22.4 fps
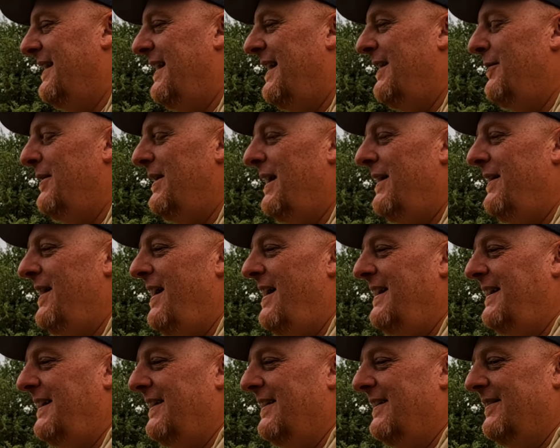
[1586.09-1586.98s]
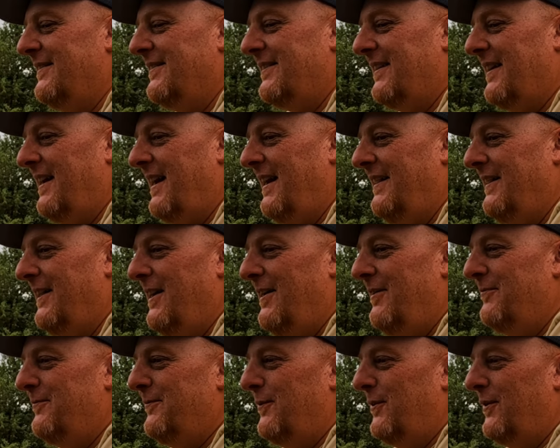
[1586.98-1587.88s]
And what I like is, I
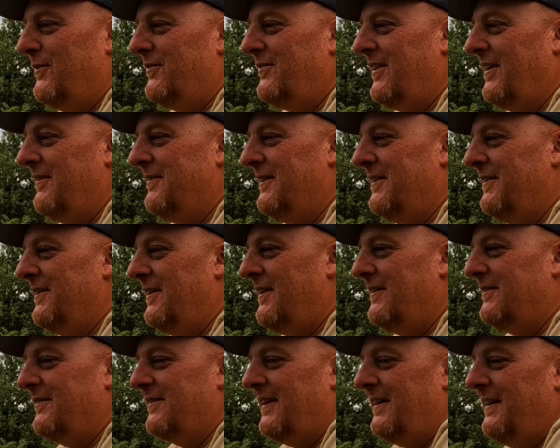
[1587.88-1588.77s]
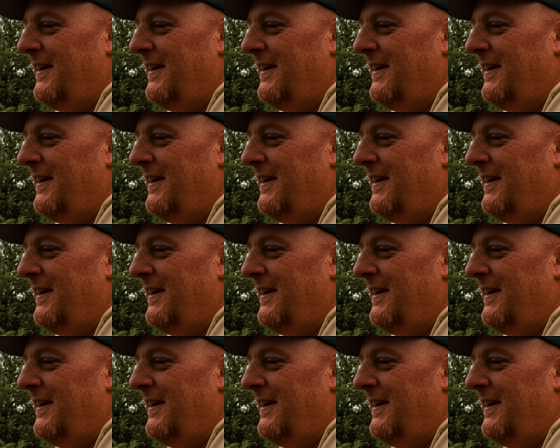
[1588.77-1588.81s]
love Ford, Chevy, and Dodges.